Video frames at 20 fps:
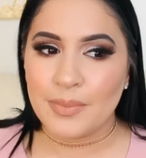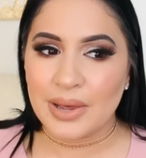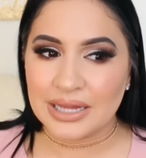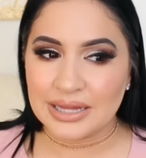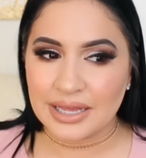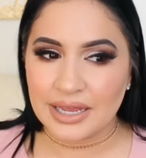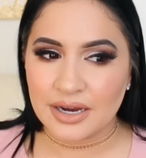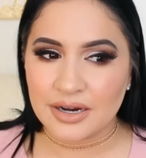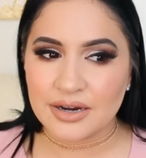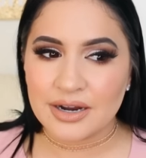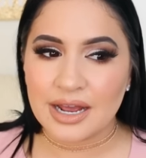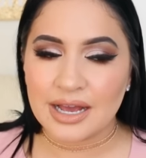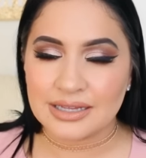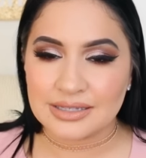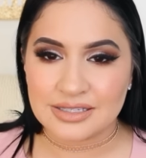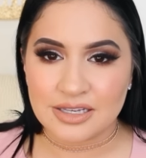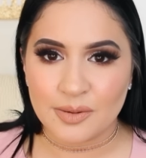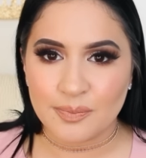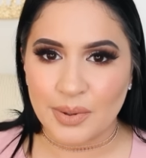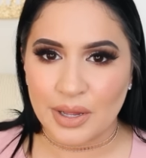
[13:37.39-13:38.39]
Bel Air
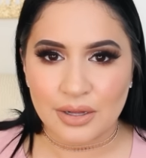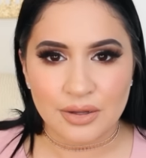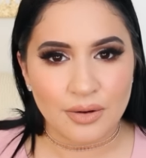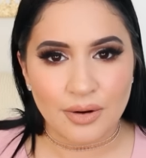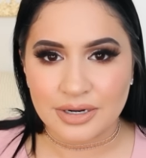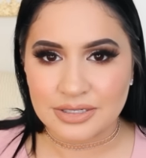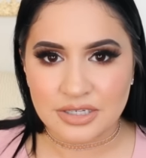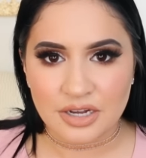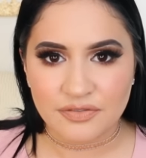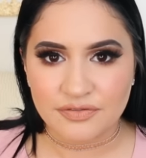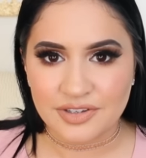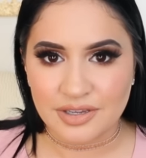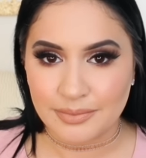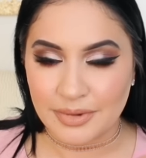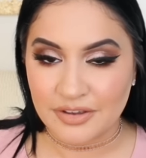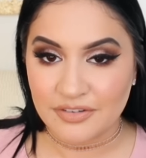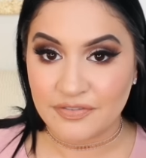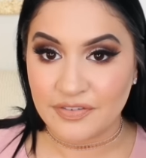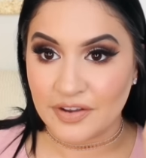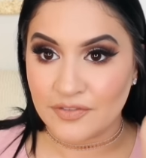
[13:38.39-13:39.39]
and Sao Paulo are definitely
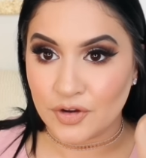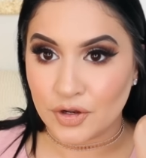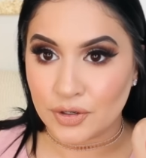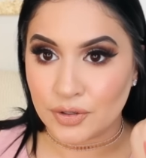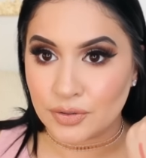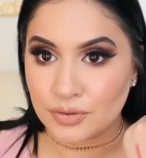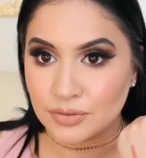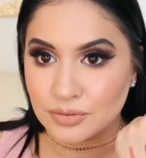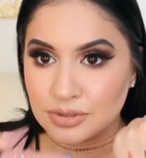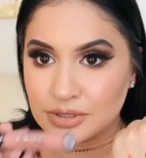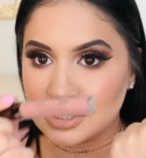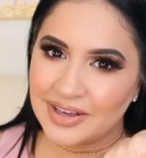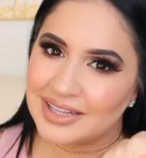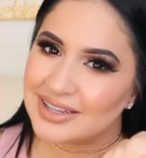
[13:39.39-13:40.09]
my favorite nudes.